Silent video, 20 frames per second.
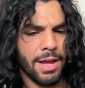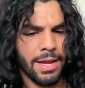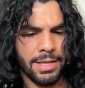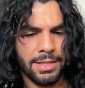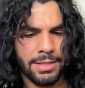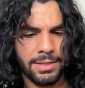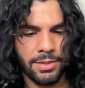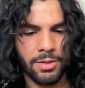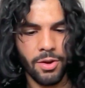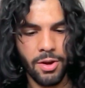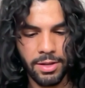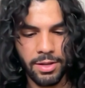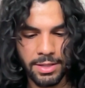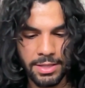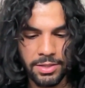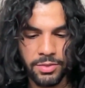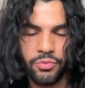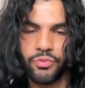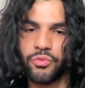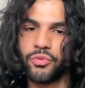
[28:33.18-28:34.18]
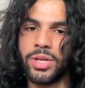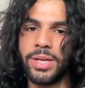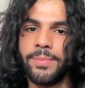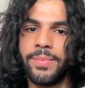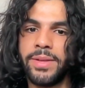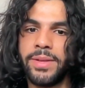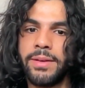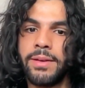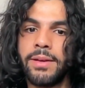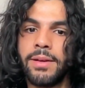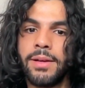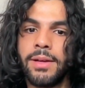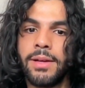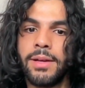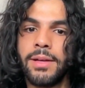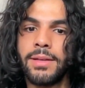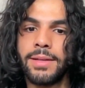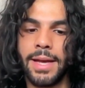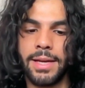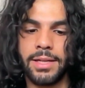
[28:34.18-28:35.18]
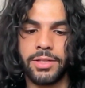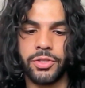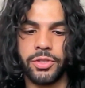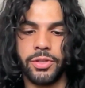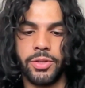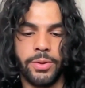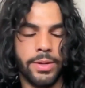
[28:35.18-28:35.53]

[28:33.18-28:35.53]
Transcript: It's got this ribbed texture to